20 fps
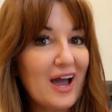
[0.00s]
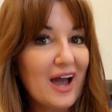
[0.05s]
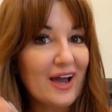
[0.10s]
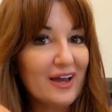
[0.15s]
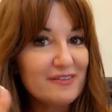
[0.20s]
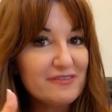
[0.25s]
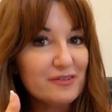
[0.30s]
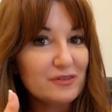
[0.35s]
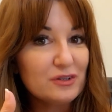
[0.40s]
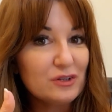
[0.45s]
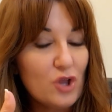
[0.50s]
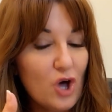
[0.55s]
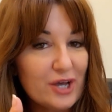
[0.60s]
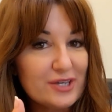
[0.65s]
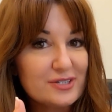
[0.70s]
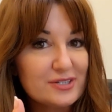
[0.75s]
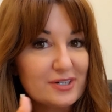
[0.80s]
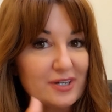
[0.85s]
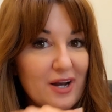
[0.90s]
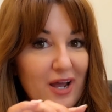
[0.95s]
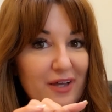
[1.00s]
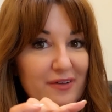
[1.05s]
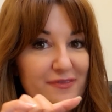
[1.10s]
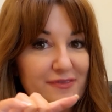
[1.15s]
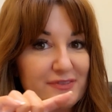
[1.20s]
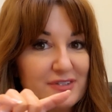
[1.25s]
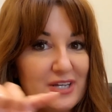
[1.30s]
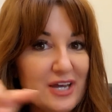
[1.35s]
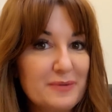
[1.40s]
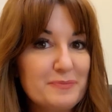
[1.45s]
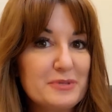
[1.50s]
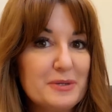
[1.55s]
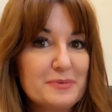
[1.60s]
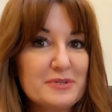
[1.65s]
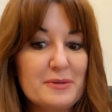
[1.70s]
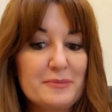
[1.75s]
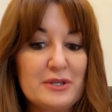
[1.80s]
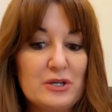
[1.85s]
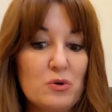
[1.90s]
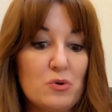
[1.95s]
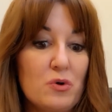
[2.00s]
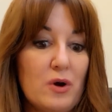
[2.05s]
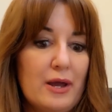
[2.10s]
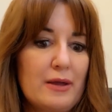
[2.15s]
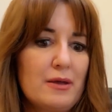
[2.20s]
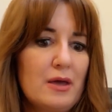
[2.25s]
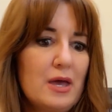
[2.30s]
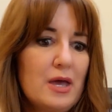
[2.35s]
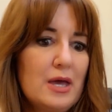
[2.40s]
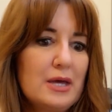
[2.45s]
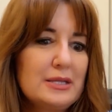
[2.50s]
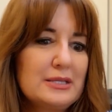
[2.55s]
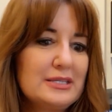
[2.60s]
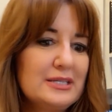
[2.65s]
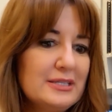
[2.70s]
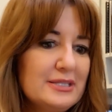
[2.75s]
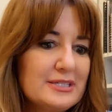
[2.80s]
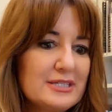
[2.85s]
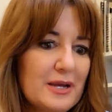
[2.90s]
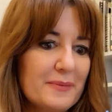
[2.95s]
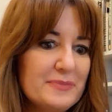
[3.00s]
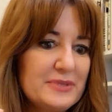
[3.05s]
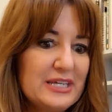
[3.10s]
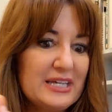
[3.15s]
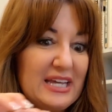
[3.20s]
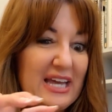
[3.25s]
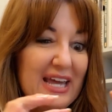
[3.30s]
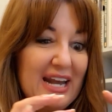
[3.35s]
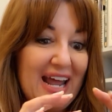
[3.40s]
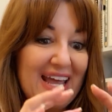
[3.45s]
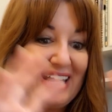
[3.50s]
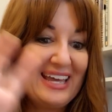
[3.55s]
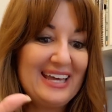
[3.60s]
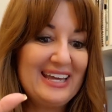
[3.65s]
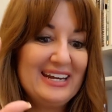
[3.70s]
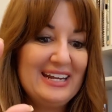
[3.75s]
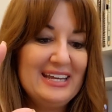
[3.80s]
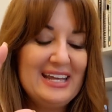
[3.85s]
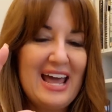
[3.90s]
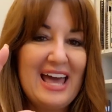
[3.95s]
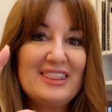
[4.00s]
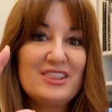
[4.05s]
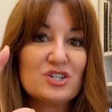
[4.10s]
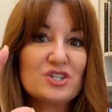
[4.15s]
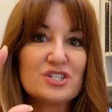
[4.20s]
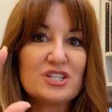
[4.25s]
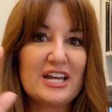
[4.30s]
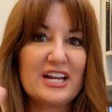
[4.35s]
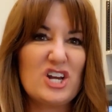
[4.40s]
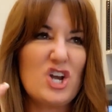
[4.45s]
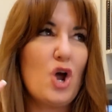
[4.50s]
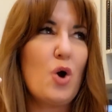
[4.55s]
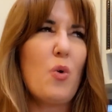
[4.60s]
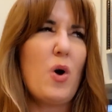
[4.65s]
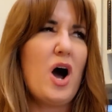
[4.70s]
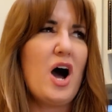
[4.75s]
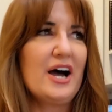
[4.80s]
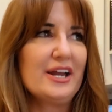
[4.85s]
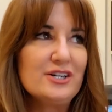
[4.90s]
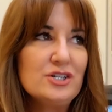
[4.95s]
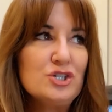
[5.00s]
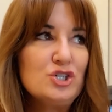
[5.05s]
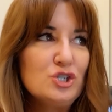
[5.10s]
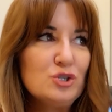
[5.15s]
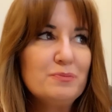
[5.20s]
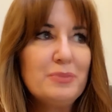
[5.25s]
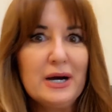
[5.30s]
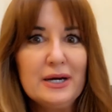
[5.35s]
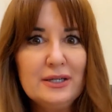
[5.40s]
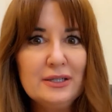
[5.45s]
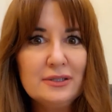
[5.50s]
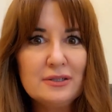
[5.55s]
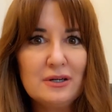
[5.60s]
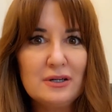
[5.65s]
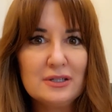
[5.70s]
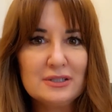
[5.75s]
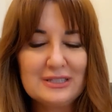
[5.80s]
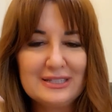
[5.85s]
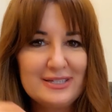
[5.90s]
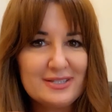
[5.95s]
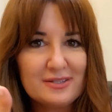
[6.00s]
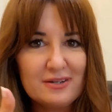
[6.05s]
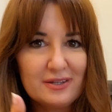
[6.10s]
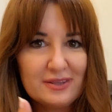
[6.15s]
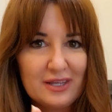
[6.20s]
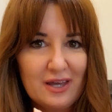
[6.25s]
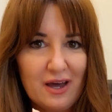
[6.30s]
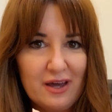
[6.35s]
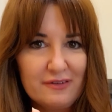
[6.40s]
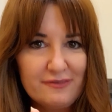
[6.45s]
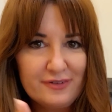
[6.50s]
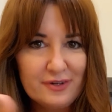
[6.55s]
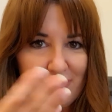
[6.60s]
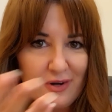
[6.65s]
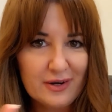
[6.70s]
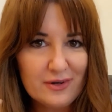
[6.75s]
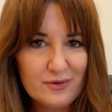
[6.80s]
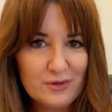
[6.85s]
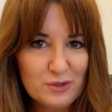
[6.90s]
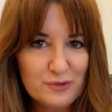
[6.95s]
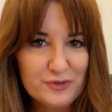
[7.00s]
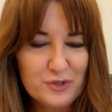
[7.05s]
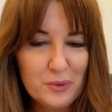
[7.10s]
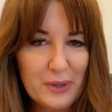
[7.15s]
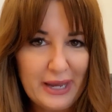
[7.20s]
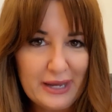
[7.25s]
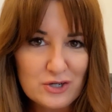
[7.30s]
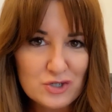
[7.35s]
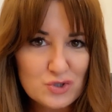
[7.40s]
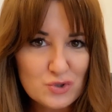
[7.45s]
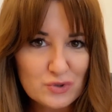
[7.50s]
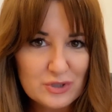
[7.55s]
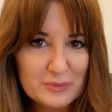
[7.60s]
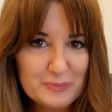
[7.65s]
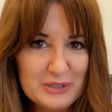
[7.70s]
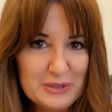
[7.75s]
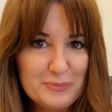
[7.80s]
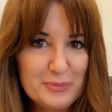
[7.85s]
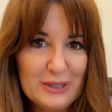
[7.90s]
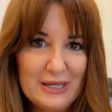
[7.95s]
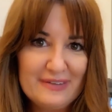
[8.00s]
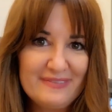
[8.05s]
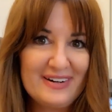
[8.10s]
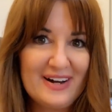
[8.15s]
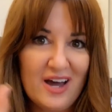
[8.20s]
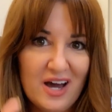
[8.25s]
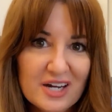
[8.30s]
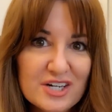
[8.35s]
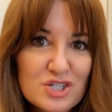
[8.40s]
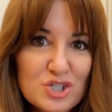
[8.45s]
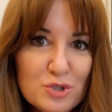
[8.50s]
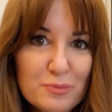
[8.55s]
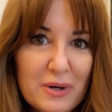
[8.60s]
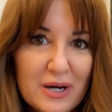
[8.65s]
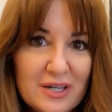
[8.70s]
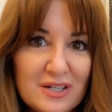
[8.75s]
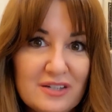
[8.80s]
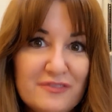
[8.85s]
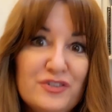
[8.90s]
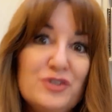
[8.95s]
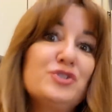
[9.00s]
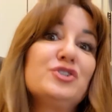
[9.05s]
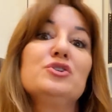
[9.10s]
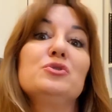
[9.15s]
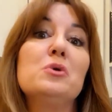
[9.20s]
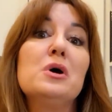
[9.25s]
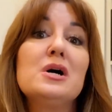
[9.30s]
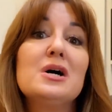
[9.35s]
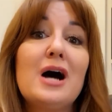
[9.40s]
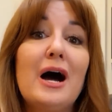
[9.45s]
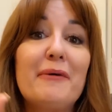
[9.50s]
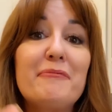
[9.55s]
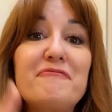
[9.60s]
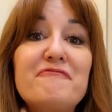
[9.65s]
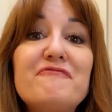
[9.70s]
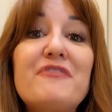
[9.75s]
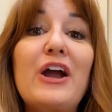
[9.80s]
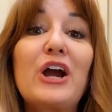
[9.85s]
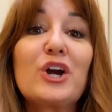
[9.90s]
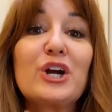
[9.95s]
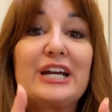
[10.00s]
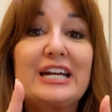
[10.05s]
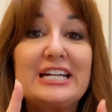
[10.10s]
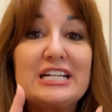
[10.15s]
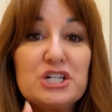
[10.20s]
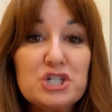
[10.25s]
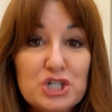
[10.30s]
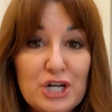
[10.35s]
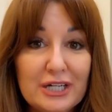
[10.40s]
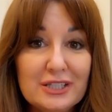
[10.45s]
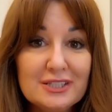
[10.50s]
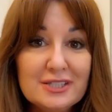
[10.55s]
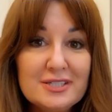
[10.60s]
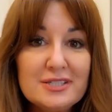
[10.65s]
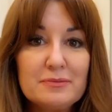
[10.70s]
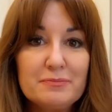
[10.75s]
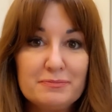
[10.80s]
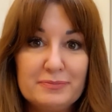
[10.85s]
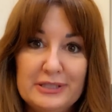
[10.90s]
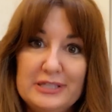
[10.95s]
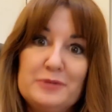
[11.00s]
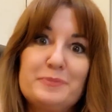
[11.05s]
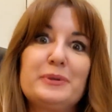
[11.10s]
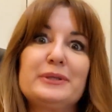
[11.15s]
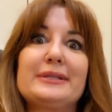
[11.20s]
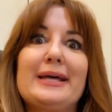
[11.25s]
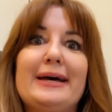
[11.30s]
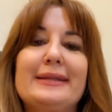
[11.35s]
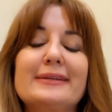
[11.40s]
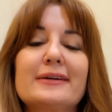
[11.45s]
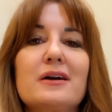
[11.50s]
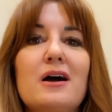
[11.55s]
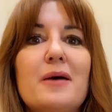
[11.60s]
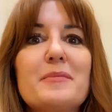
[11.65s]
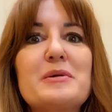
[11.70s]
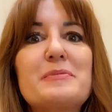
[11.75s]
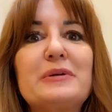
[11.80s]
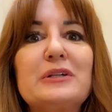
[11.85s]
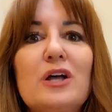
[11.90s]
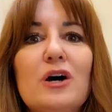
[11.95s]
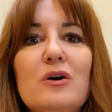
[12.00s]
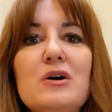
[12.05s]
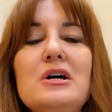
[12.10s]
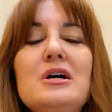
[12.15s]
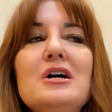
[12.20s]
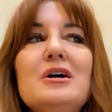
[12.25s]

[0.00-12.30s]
I've lost it. I've typed up something, or I did something and I hit it, and there's like no undo button, at least on the iPhone. I don't know if you Android people have an undo button. If you do, I'm very jealous. Please put that in the comment below.